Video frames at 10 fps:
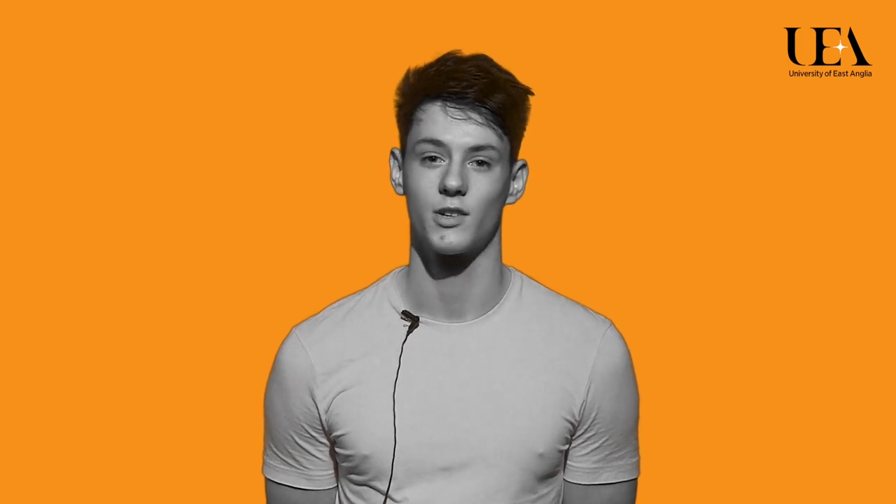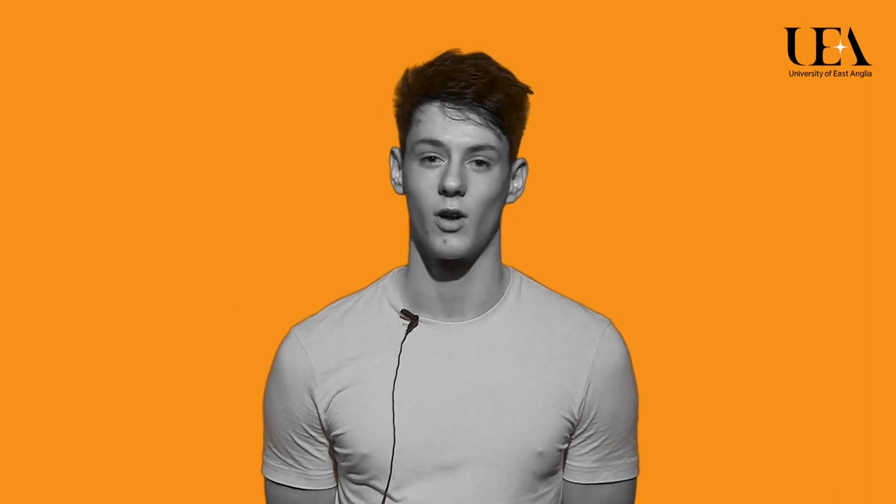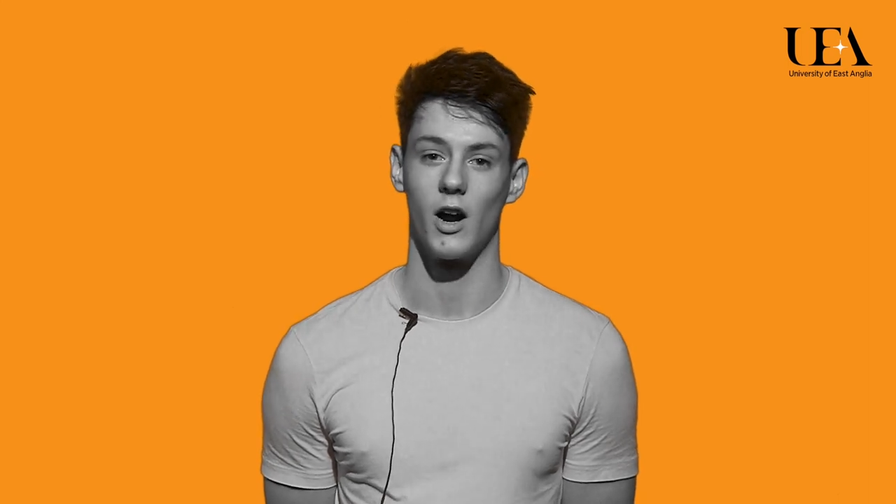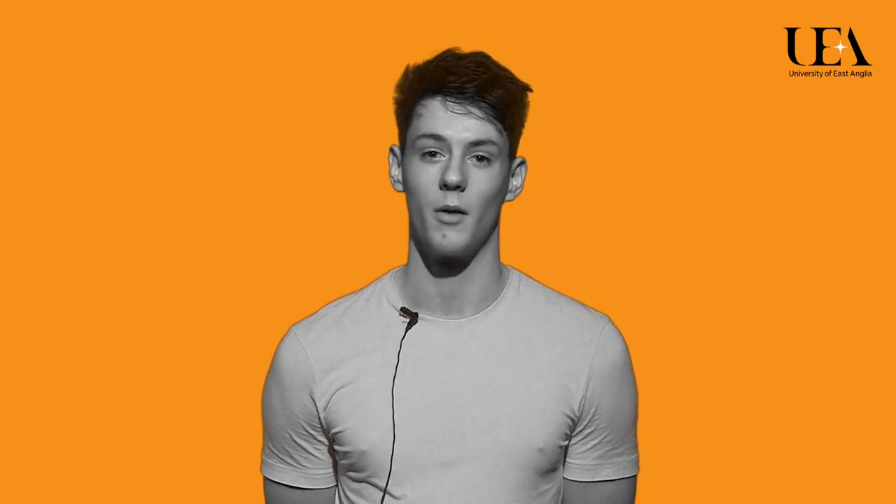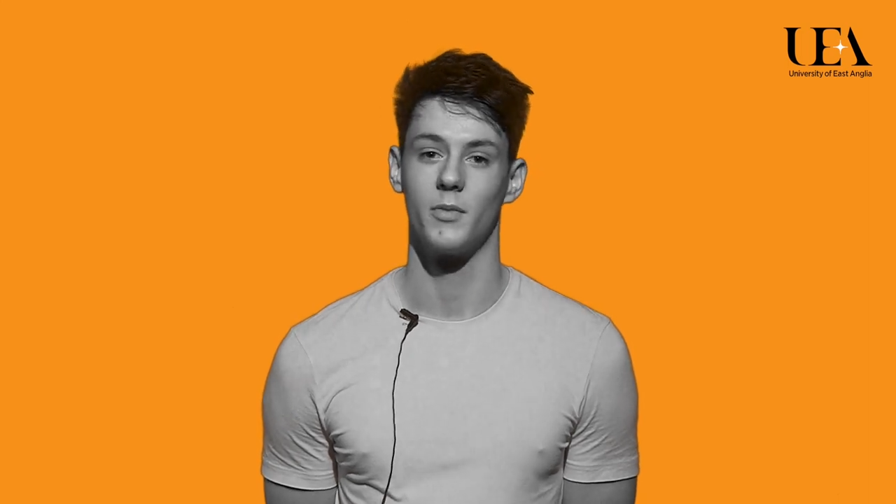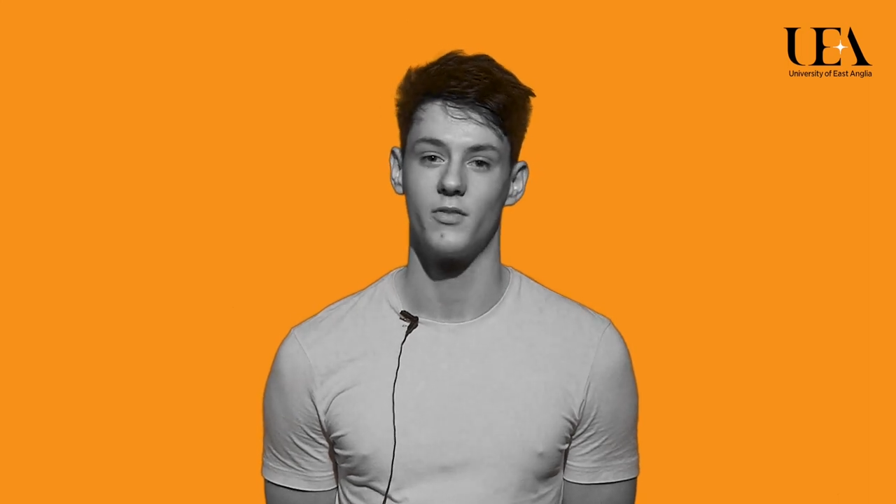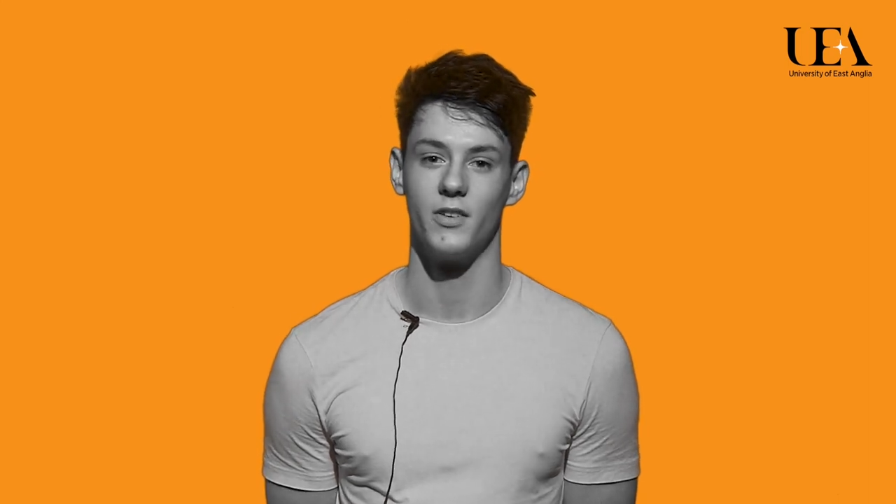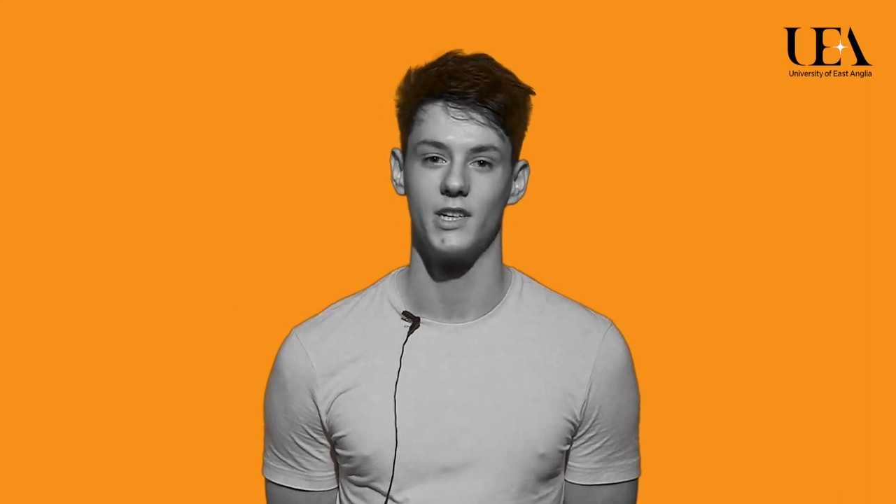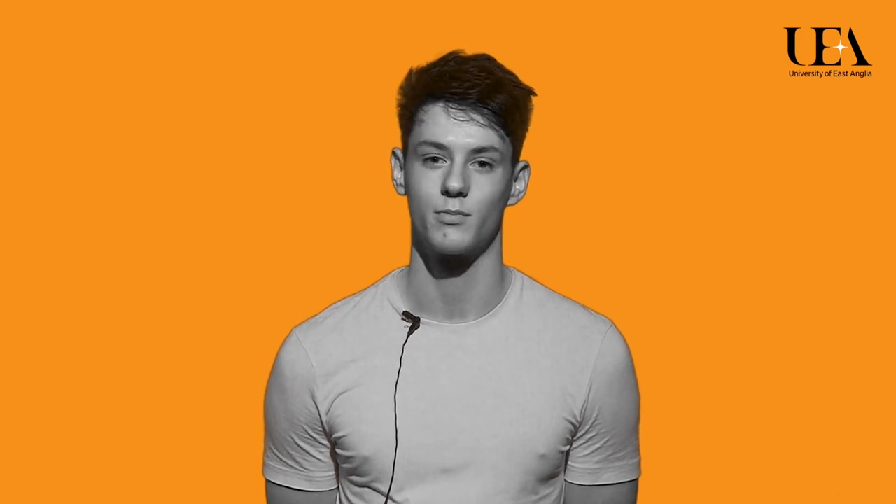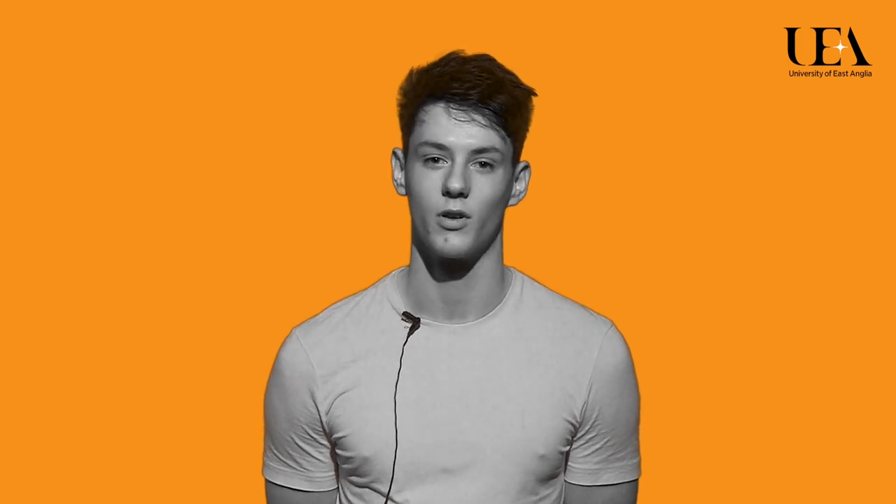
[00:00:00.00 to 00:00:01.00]
to write up the
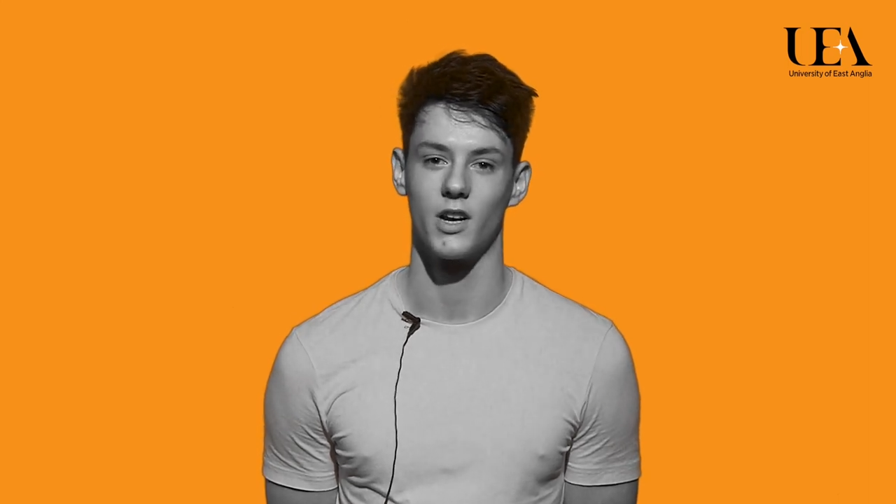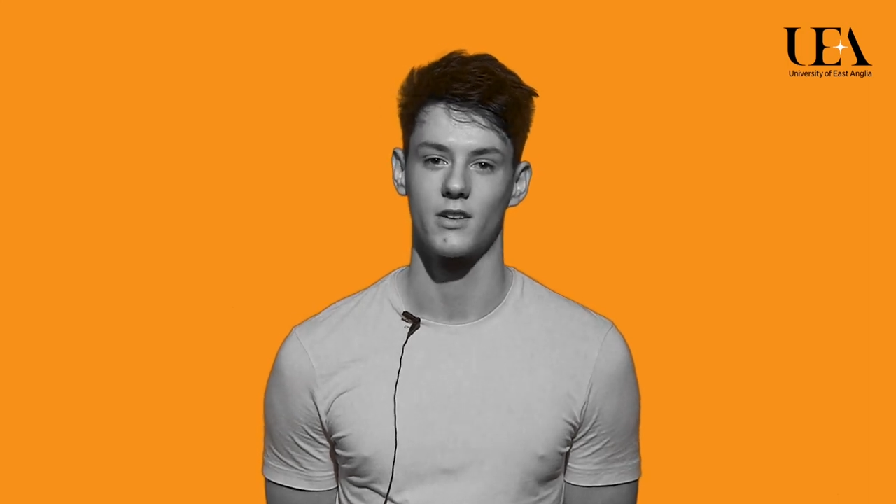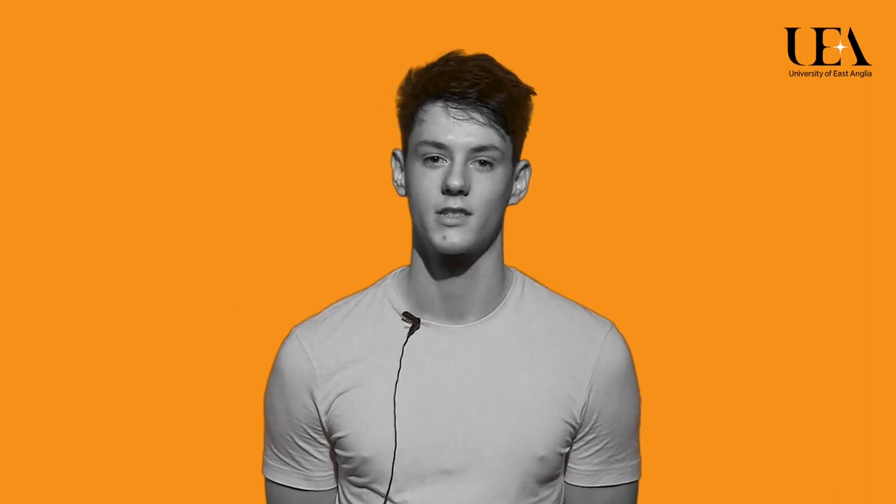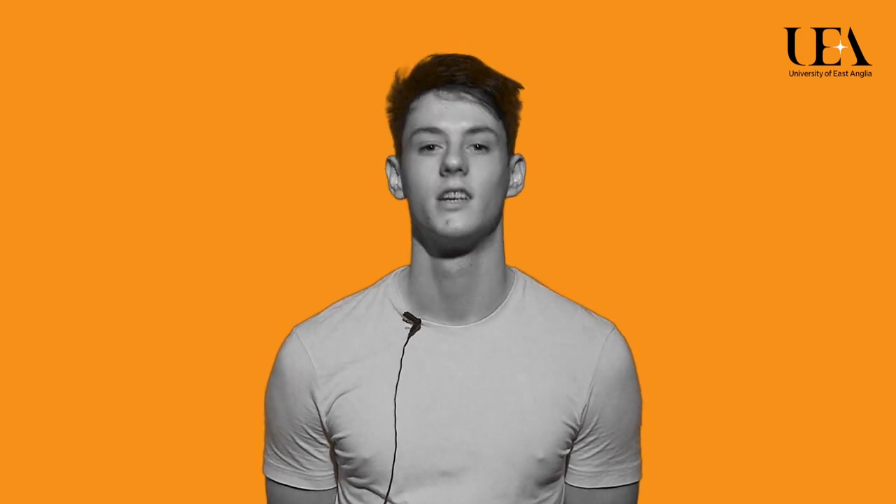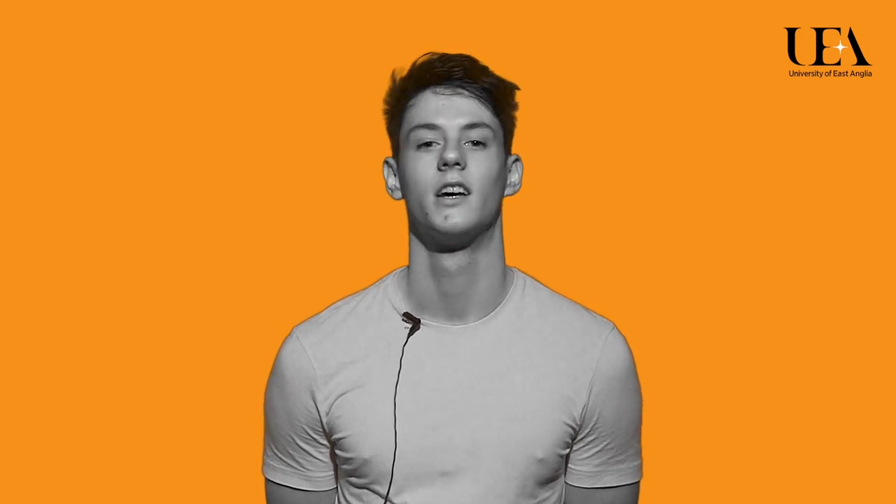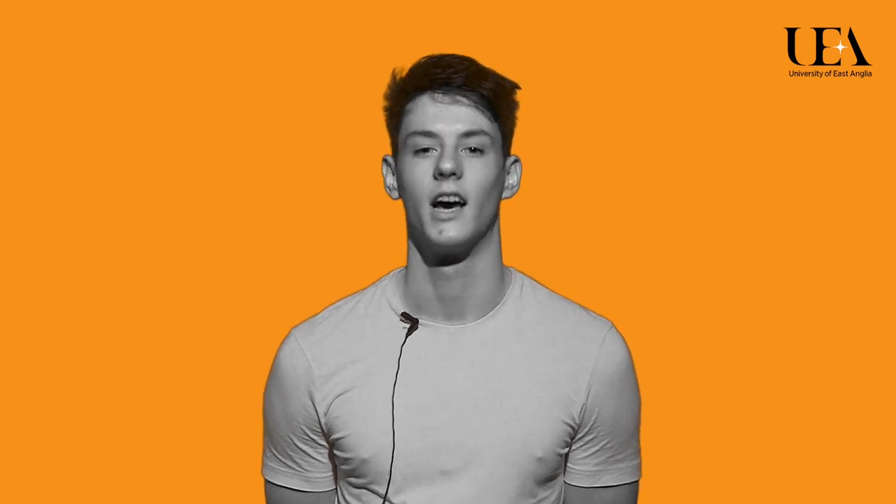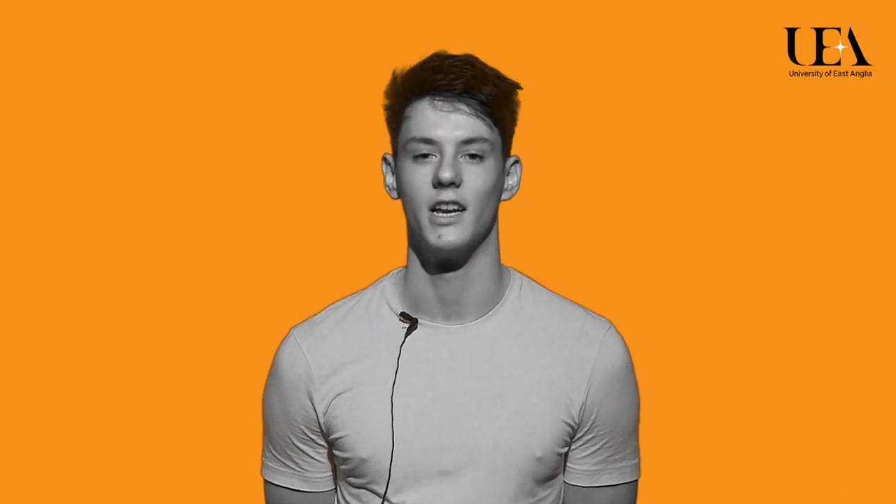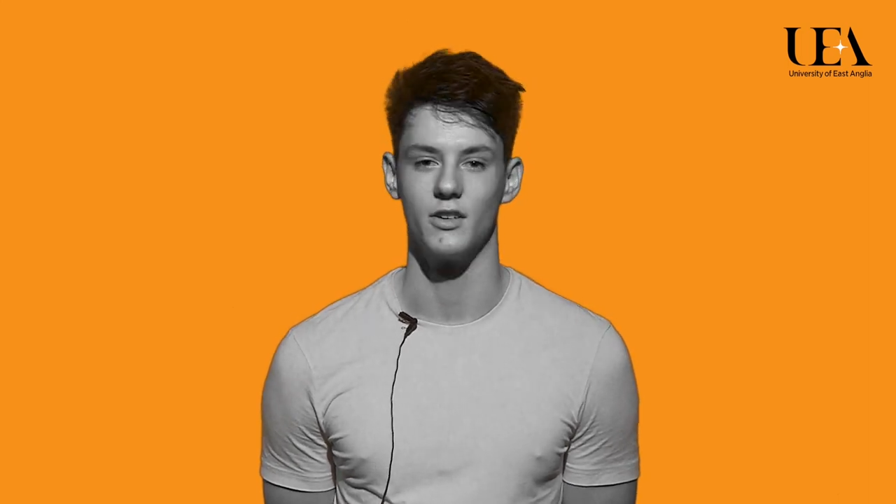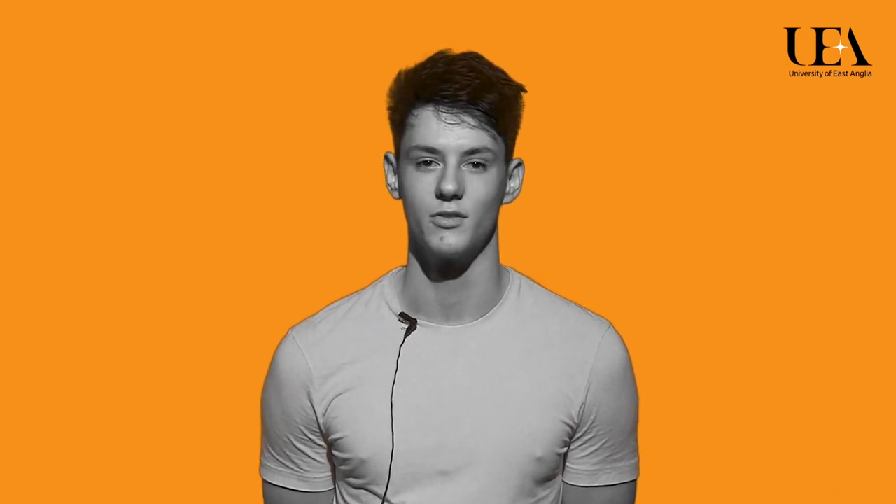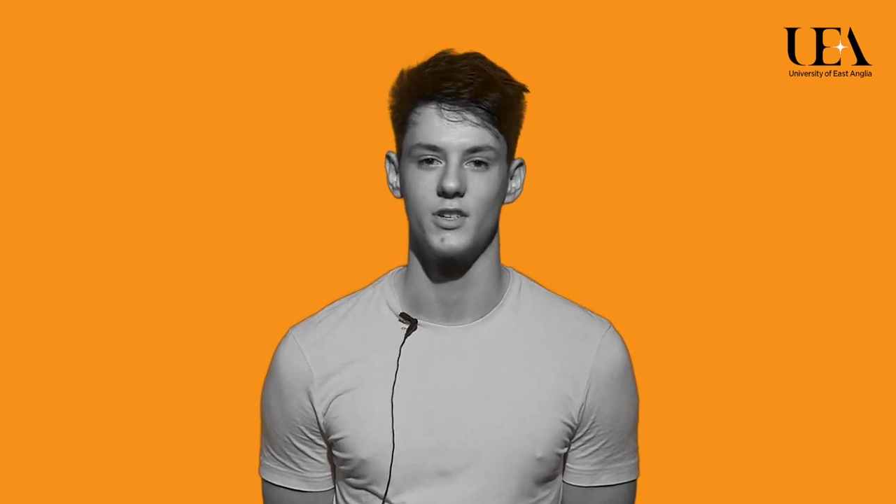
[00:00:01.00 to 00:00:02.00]
finished product,
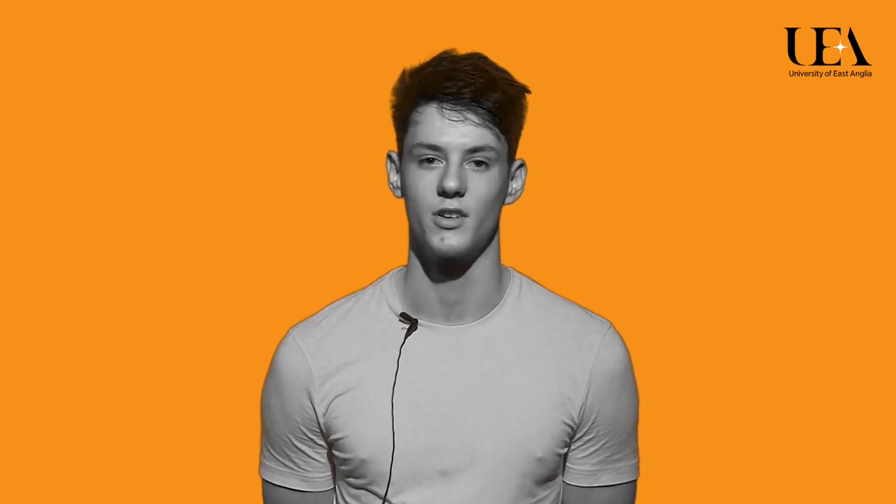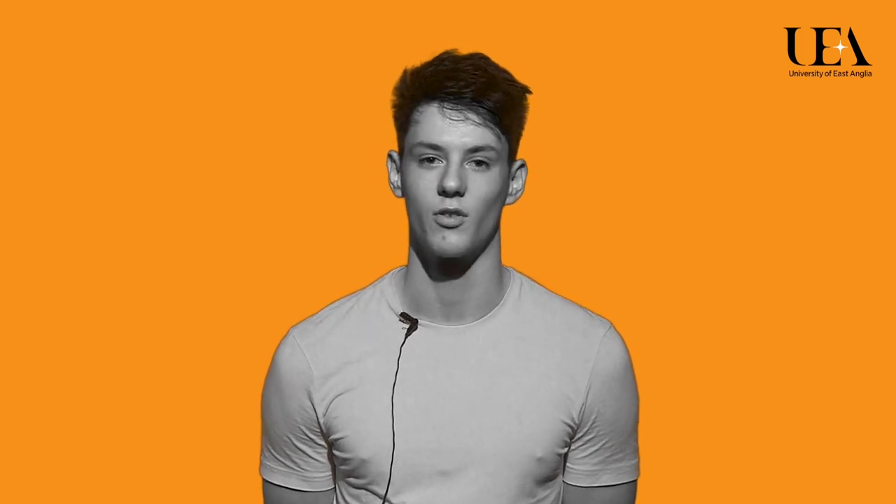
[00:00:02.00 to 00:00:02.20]
and you'll do